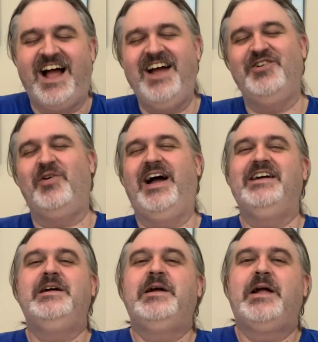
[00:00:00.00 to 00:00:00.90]
I know why.
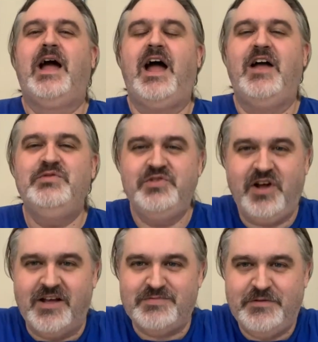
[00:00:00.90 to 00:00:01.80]
I've been doing
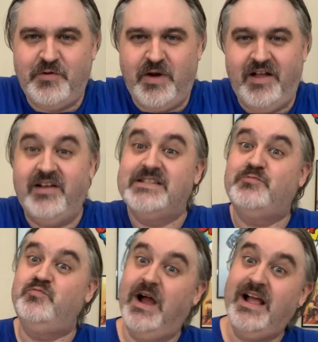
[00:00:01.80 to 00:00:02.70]
cosplay for a while, as
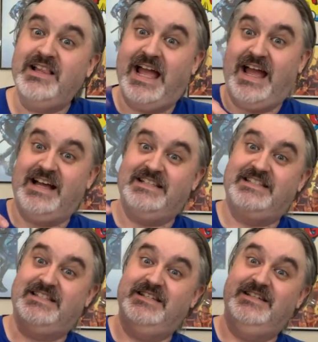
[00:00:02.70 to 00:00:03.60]
well
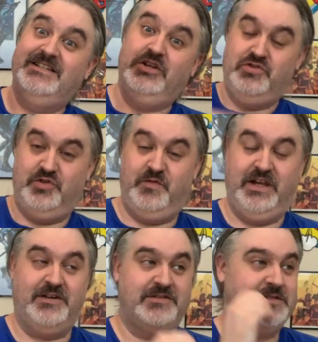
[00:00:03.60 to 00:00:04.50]
as YouTube
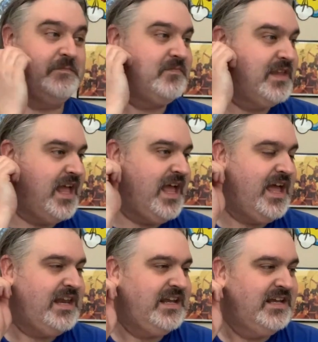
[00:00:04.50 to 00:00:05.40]
videos,
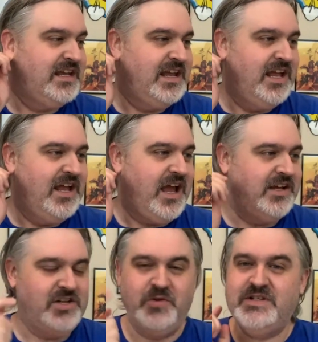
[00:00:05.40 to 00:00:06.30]
and I
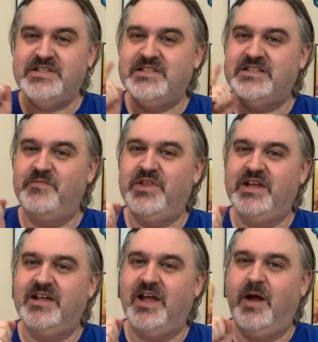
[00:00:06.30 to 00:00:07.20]
noticed
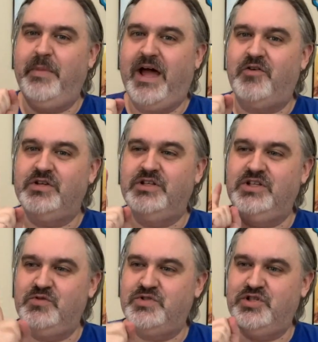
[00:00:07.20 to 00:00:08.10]
something about
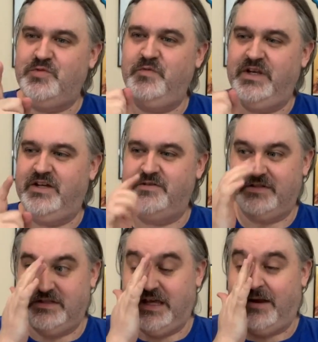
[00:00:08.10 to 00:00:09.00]
YouTube videos
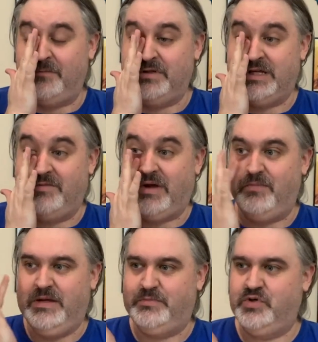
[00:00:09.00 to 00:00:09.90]
that were done by
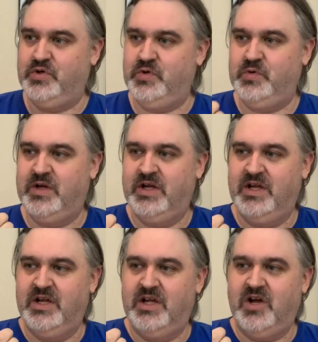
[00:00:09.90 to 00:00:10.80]
people who
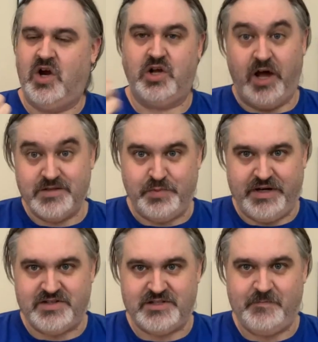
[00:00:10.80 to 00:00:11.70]
are
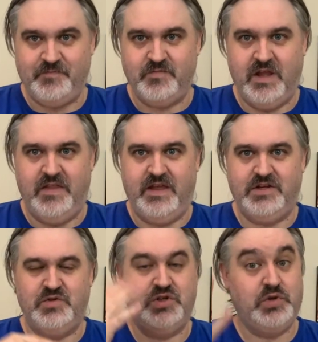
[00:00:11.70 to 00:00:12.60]
cosplayers, and they
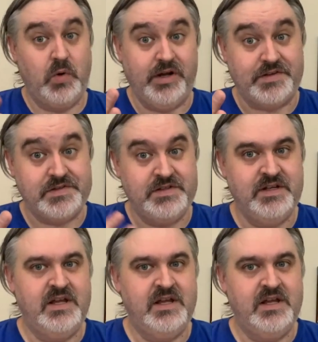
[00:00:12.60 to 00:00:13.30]
do tutorials.